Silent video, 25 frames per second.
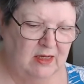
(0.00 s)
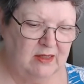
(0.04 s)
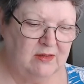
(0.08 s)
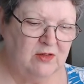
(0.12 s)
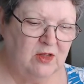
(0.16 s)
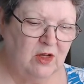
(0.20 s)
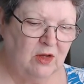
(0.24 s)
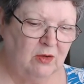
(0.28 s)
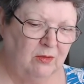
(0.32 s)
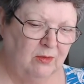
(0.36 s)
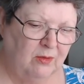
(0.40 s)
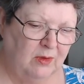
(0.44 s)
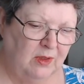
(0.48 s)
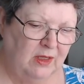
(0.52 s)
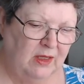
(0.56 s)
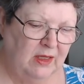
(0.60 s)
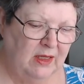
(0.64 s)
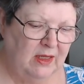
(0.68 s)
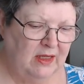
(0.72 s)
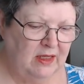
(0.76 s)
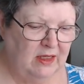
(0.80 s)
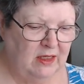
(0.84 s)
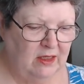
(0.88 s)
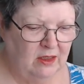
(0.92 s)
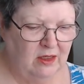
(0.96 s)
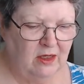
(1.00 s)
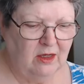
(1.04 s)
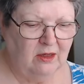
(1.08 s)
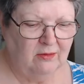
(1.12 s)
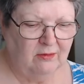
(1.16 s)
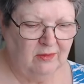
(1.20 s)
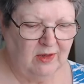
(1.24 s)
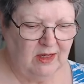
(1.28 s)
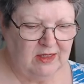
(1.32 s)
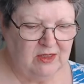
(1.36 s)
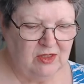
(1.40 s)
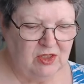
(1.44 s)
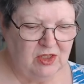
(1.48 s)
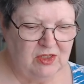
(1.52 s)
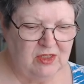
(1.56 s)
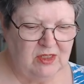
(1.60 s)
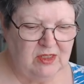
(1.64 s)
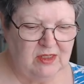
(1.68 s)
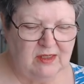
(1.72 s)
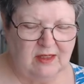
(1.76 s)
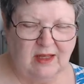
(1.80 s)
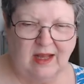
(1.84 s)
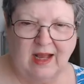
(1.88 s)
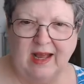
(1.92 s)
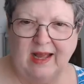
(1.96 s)
So, you know, I
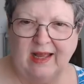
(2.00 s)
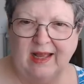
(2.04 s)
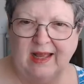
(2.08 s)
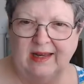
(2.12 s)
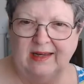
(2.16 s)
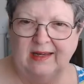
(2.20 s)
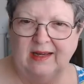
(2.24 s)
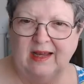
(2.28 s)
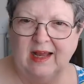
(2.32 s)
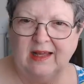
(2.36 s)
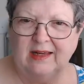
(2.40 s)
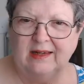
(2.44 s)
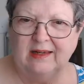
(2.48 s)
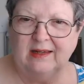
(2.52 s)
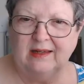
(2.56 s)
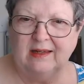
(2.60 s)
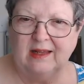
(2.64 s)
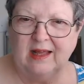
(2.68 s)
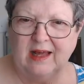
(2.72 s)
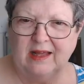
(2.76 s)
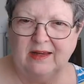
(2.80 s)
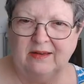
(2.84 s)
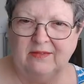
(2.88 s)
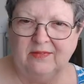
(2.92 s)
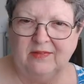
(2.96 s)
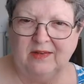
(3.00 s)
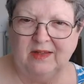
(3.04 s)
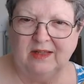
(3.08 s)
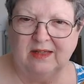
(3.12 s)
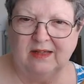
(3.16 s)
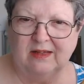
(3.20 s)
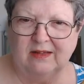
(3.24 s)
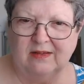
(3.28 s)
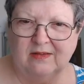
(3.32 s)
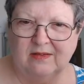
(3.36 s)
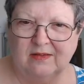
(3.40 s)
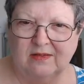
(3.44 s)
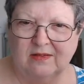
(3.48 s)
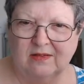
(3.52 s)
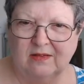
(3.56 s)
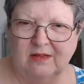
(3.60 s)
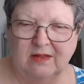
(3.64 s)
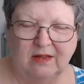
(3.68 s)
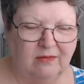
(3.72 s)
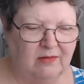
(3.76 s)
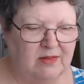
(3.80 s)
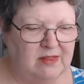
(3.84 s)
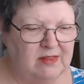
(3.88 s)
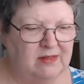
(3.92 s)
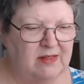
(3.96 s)
just, I had gotten a lot of this.
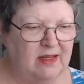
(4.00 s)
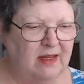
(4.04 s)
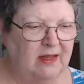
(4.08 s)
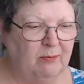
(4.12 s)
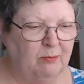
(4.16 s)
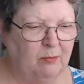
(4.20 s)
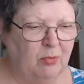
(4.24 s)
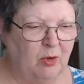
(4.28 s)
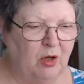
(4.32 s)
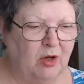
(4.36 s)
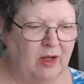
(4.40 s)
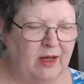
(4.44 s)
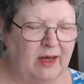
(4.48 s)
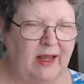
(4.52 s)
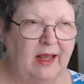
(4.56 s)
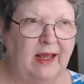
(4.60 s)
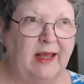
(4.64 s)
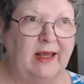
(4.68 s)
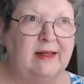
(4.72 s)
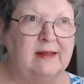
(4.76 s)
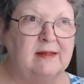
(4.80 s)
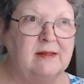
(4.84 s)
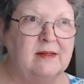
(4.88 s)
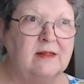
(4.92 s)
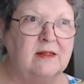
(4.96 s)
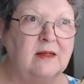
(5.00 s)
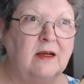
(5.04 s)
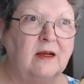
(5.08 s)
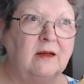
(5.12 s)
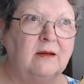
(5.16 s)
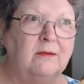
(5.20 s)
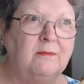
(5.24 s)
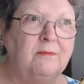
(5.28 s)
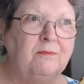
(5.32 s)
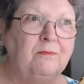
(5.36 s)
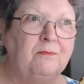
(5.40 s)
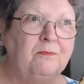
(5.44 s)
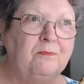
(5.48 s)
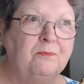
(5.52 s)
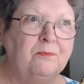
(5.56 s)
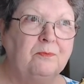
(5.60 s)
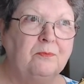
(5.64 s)
This I bought at, um,